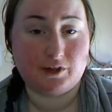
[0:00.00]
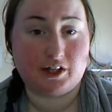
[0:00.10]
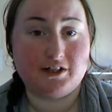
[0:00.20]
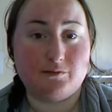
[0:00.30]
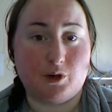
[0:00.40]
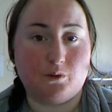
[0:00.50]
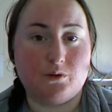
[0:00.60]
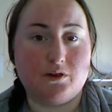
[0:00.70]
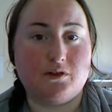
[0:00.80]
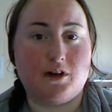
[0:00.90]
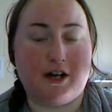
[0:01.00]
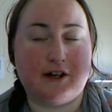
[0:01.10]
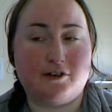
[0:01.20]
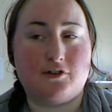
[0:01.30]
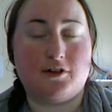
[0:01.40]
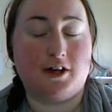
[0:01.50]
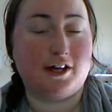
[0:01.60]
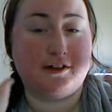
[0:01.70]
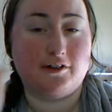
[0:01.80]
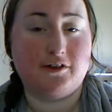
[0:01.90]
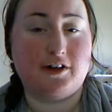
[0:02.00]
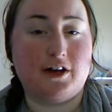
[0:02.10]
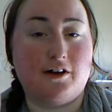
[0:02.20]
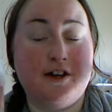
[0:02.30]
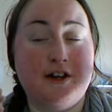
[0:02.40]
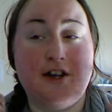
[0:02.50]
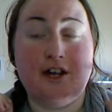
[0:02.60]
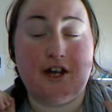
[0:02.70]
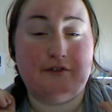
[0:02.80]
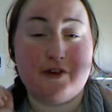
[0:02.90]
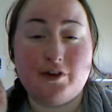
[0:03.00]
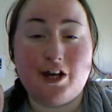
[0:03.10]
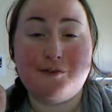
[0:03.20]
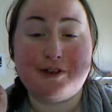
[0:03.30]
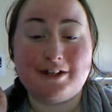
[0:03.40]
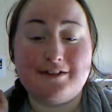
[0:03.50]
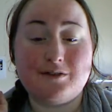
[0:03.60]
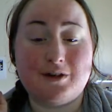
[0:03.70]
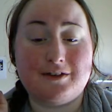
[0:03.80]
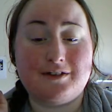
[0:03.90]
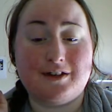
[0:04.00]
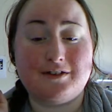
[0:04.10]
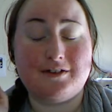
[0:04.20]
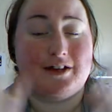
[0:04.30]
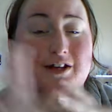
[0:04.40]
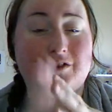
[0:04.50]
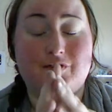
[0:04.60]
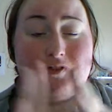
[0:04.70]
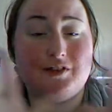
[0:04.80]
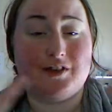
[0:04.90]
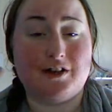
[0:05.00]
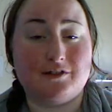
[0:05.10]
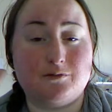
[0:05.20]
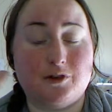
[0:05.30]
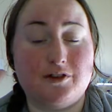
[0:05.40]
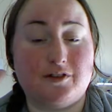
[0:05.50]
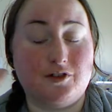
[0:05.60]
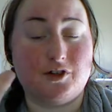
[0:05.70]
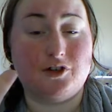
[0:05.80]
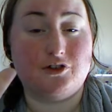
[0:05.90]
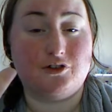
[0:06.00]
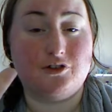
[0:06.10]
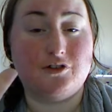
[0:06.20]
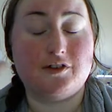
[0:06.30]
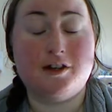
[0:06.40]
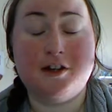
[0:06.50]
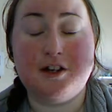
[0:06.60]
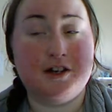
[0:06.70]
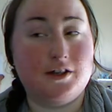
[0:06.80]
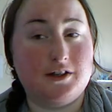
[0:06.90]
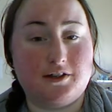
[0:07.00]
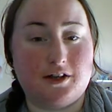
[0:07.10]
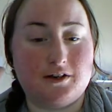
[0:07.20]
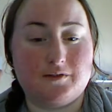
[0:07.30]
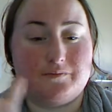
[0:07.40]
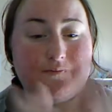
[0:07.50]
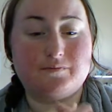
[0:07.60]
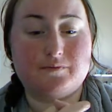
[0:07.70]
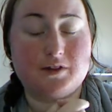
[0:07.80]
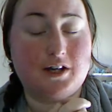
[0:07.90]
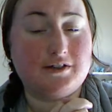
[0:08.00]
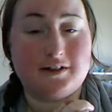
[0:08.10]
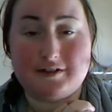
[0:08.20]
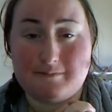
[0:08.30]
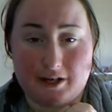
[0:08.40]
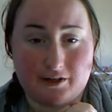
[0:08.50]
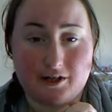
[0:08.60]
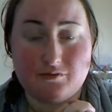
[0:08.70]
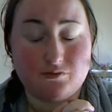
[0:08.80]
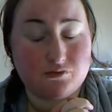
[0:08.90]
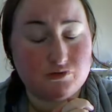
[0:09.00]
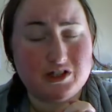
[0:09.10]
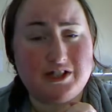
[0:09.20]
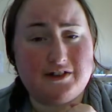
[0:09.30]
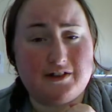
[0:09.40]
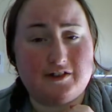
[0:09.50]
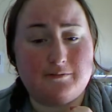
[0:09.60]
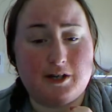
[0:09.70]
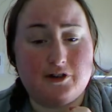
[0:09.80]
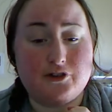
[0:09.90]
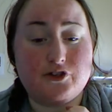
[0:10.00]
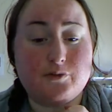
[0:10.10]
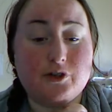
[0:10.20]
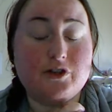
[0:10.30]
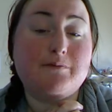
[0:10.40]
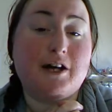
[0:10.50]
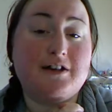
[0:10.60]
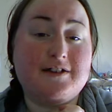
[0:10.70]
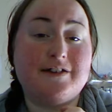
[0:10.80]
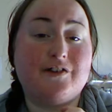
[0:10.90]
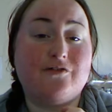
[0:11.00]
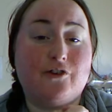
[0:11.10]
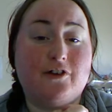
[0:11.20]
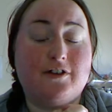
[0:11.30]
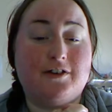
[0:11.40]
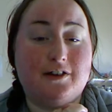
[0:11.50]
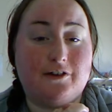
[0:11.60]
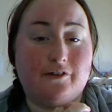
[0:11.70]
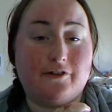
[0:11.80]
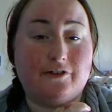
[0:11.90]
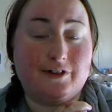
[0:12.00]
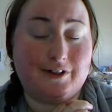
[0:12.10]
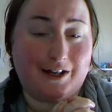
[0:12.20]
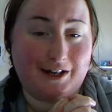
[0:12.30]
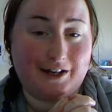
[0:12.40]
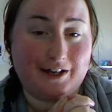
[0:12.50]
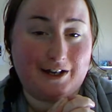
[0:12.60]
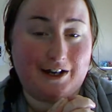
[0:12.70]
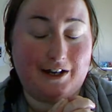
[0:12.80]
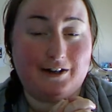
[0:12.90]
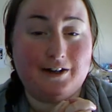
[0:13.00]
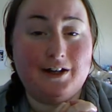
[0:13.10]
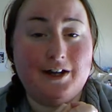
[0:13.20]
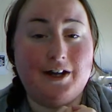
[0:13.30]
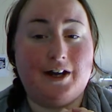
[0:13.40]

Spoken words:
it will. I can tell you now, if you don't have at least one sentence out of 50,000 words that you can use, yeah, it doesn't matter. It really doesn't matter. What matters is focusing on today at hand.